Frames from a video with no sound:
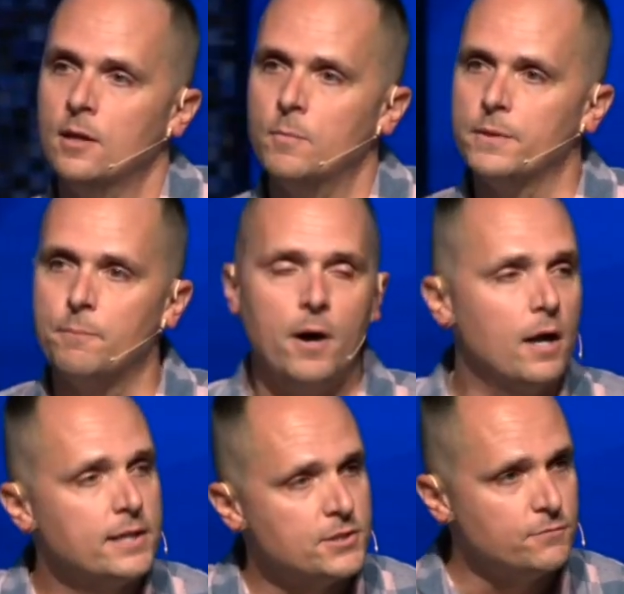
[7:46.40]
But the
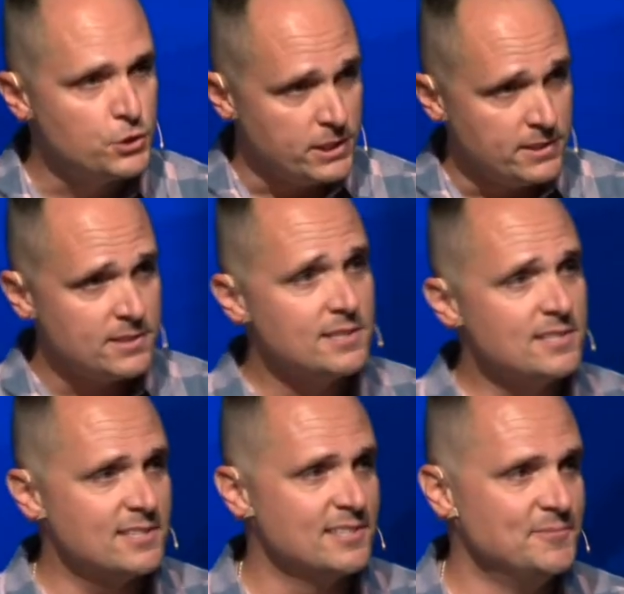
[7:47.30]
pockets of
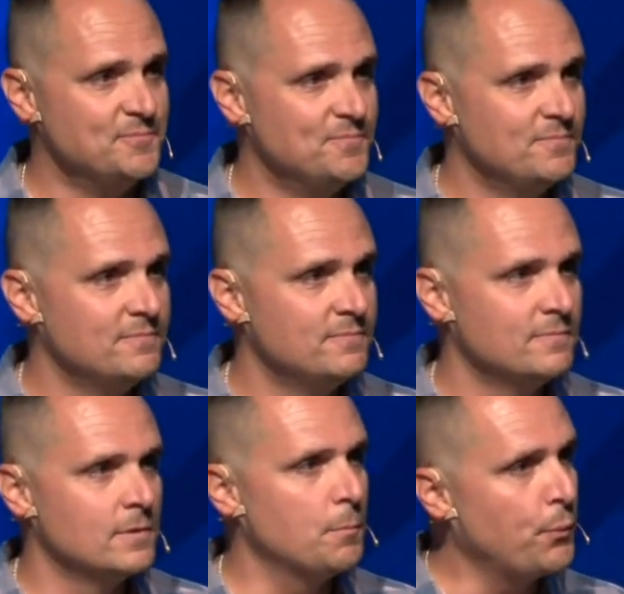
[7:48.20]
Jesus,
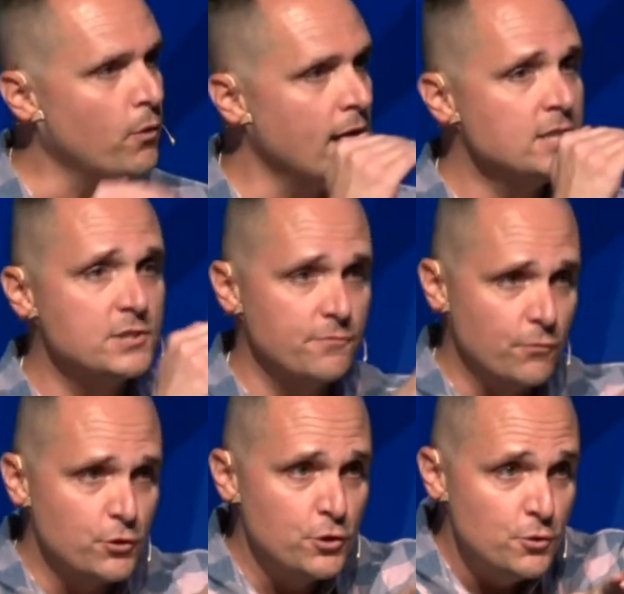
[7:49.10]
the price
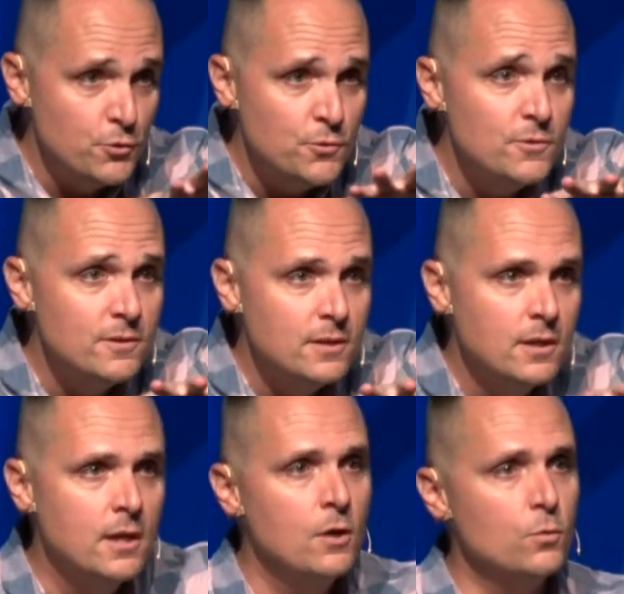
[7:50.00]
for you
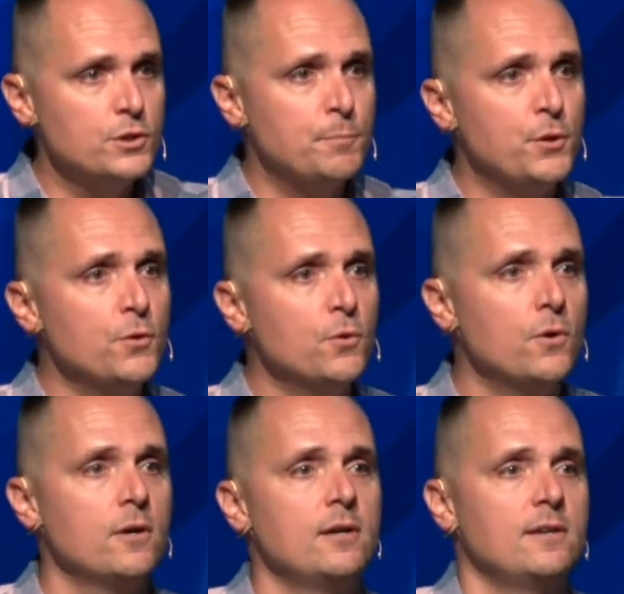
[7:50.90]
was
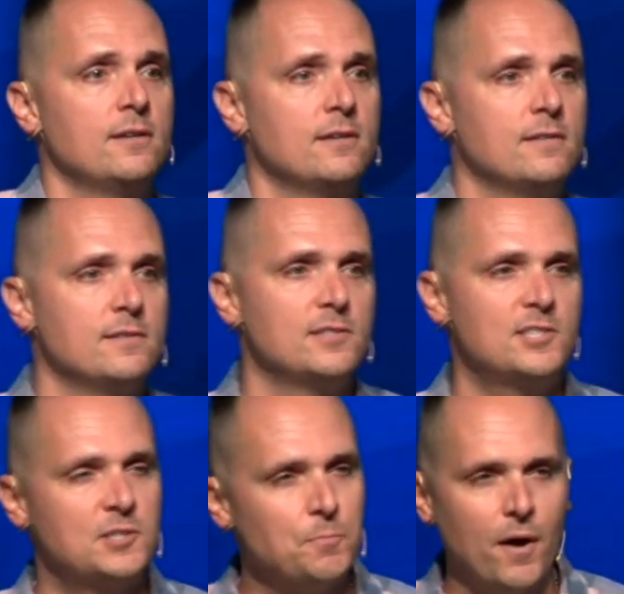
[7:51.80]
pure,
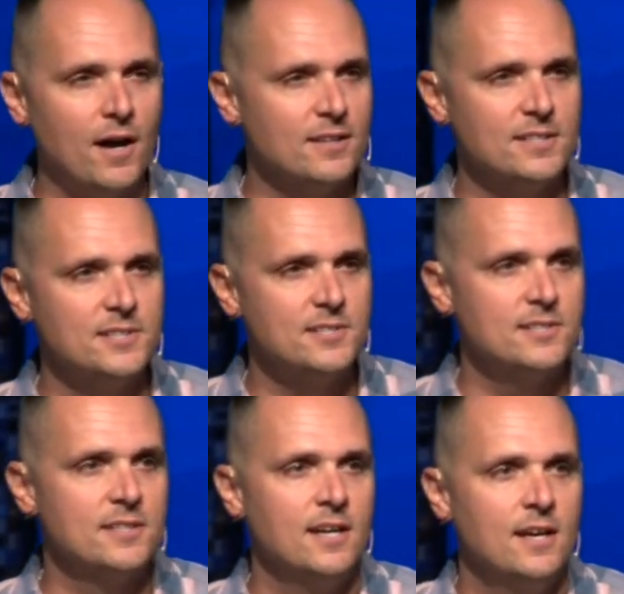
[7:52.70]

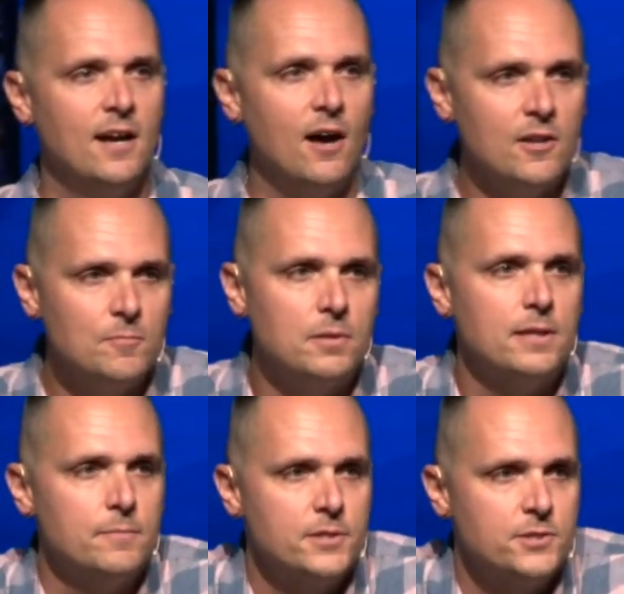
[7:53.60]
spotless,
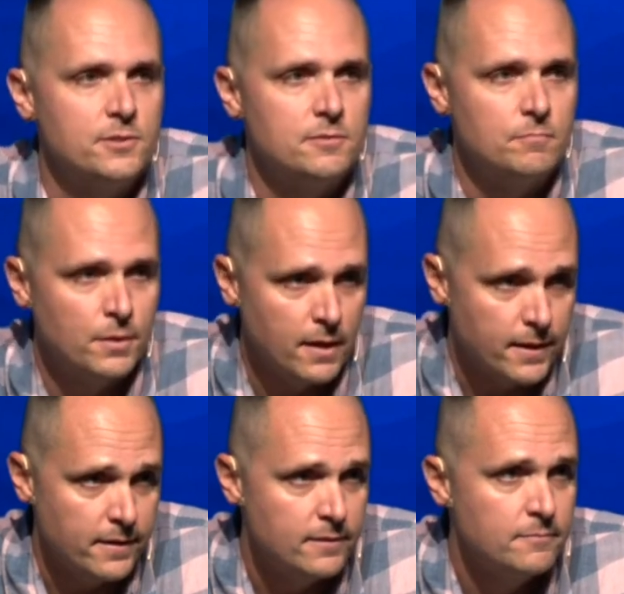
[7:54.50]
unblemished blood.